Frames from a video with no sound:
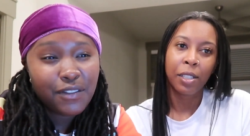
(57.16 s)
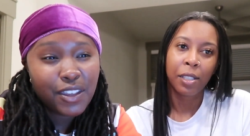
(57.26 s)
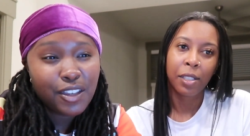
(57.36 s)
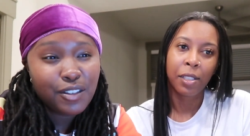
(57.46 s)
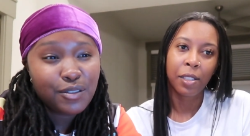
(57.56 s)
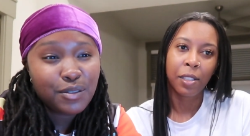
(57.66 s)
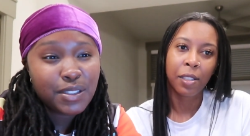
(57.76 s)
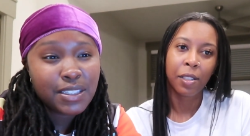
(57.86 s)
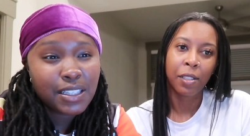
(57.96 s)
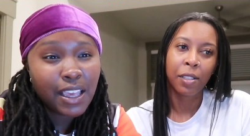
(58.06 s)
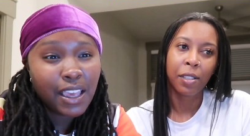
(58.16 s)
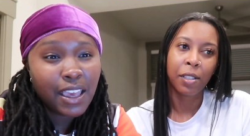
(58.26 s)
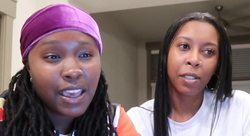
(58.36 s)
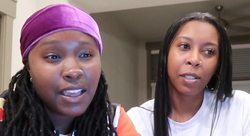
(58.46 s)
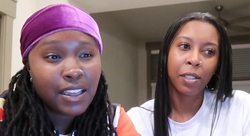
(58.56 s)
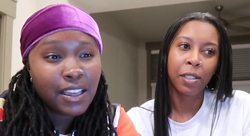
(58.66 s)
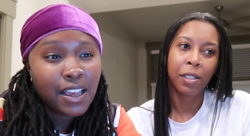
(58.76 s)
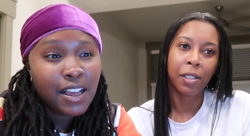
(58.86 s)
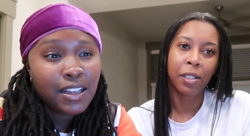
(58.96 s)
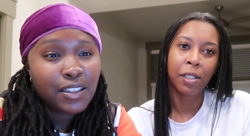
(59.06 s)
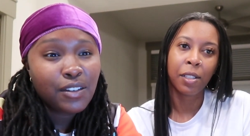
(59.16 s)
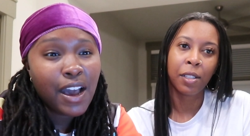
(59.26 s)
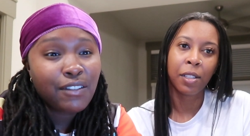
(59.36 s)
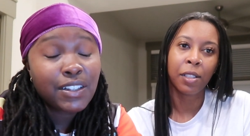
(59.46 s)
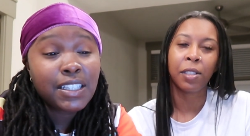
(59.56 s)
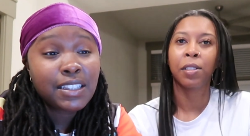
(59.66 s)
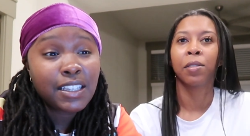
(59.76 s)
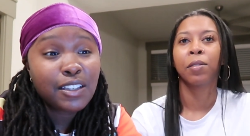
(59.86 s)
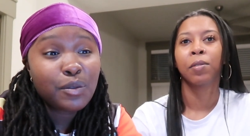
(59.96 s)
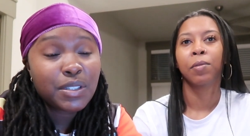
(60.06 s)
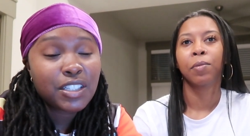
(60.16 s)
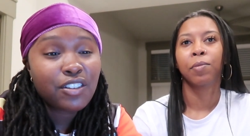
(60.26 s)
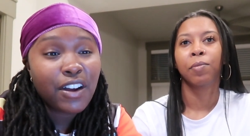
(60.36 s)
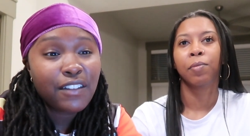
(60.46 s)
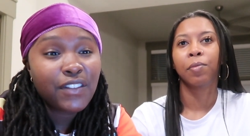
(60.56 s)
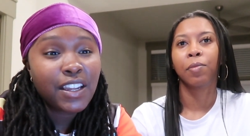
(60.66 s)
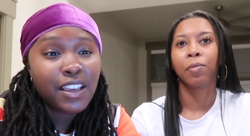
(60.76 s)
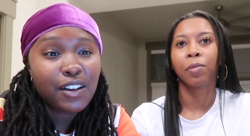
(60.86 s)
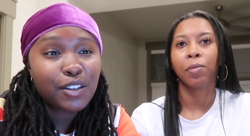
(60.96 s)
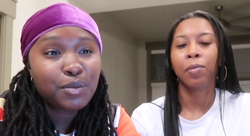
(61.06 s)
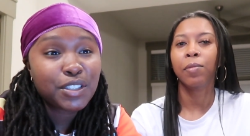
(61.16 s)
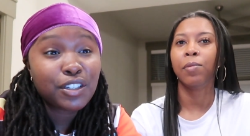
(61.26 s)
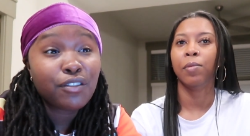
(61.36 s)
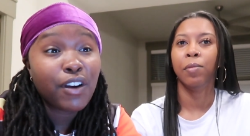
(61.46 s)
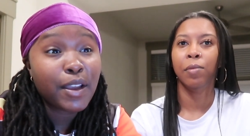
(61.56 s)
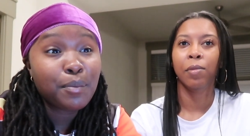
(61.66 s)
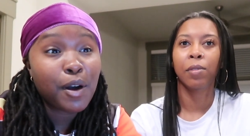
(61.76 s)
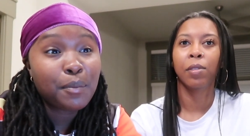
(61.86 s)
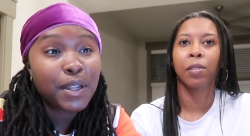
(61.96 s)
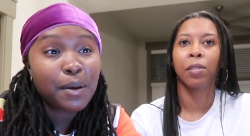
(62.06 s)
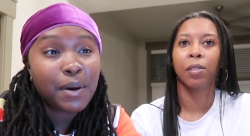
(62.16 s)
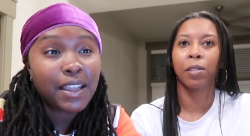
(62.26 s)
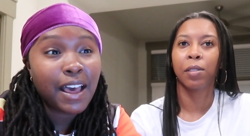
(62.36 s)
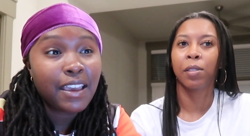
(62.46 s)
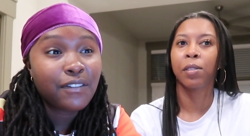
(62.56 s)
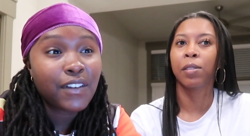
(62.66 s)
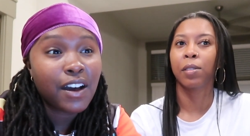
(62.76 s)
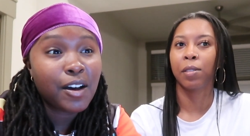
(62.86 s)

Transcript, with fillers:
Speaker 1: views, and you know, I really think it was a great video. It was a great moment in my life.